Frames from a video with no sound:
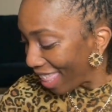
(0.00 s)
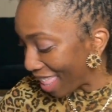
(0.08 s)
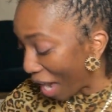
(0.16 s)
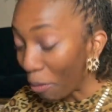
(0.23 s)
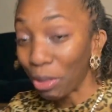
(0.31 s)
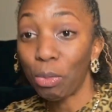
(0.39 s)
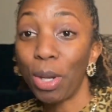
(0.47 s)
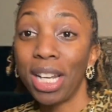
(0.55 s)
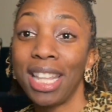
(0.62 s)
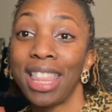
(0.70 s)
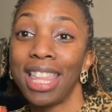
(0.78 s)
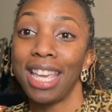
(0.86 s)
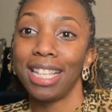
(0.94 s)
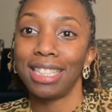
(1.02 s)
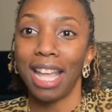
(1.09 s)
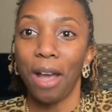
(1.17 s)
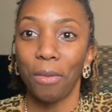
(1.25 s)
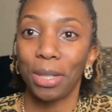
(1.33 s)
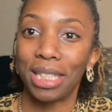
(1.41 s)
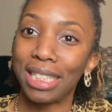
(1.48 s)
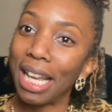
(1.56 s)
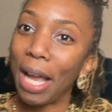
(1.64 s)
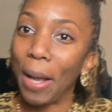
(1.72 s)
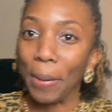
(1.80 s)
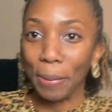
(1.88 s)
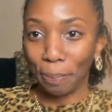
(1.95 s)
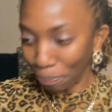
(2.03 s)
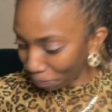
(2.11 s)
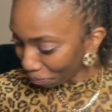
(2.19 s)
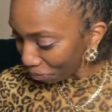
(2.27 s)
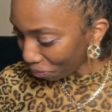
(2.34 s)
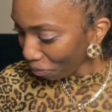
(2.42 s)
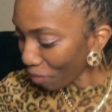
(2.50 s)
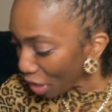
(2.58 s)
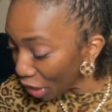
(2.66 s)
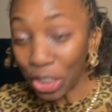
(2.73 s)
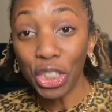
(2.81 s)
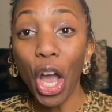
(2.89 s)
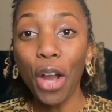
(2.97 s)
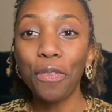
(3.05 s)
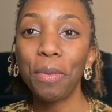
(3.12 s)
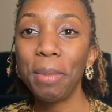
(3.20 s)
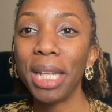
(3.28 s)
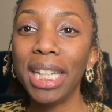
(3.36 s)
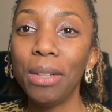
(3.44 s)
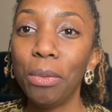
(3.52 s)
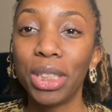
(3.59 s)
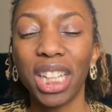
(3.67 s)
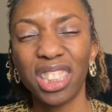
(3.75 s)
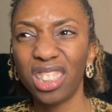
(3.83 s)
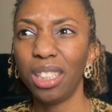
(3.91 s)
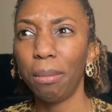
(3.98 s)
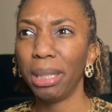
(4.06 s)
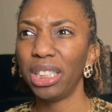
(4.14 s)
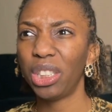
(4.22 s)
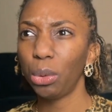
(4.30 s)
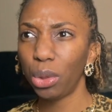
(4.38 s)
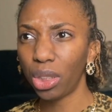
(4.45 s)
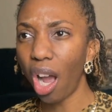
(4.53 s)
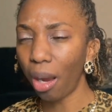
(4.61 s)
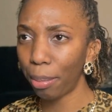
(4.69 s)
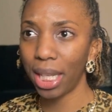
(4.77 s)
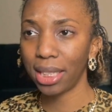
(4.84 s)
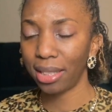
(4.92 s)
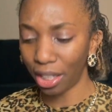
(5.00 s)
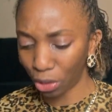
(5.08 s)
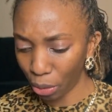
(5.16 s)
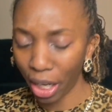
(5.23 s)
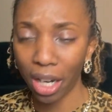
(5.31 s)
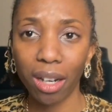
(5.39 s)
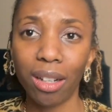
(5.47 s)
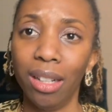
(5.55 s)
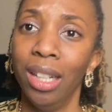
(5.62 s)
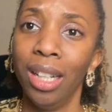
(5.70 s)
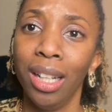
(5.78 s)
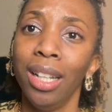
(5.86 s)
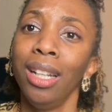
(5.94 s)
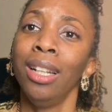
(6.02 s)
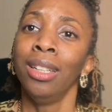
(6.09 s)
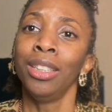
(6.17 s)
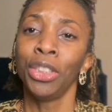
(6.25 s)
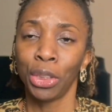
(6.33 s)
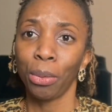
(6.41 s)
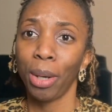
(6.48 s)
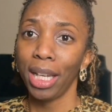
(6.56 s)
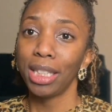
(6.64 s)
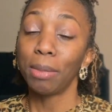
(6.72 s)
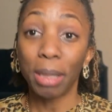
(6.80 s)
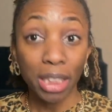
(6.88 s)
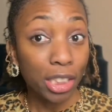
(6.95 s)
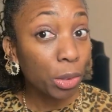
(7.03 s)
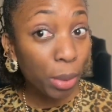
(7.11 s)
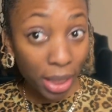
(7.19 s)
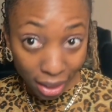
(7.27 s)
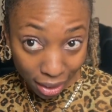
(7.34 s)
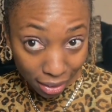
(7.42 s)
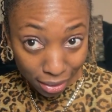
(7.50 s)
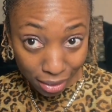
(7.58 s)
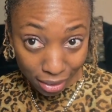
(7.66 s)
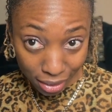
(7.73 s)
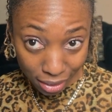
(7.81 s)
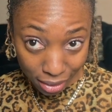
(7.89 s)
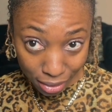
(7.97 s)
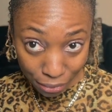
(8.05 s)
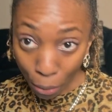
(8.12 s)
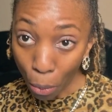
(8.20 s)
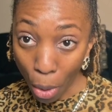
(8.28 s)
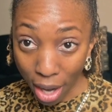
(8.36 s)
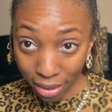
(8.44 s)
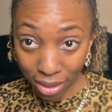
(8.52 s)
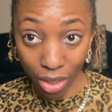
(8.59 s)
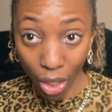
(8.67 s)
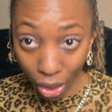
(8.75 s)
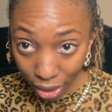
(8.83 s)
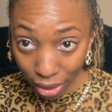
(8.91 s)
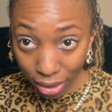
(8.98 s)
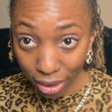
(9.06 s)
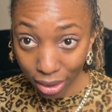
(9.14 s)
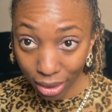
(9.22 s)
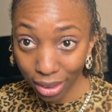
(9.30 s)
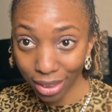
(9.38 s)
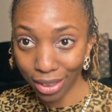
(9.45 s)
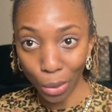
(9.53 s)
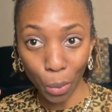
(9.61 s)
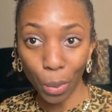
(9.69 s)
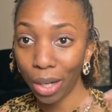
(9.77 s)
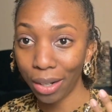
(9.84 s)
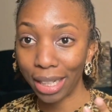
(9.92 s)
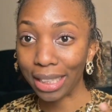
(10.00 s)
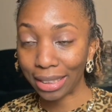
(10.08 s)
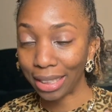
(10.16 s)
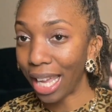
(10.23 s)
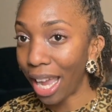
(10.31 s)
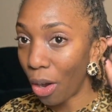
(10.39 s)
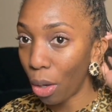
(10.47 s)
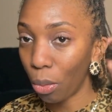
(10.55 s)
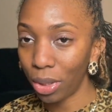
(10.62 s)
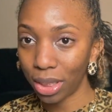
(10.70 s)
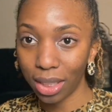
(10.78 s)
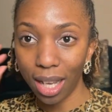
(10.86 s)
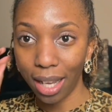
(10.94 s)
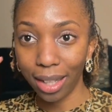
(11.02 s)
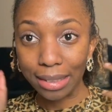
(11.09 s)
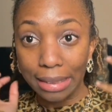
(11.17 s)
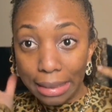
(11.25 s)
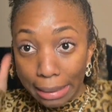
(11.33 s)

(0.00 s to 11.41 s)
That was one of the things that was a shock for me, which I shouldn't have been too shocked because natural hair shrinks, but the shrinkage from where I started to where it is now, it was like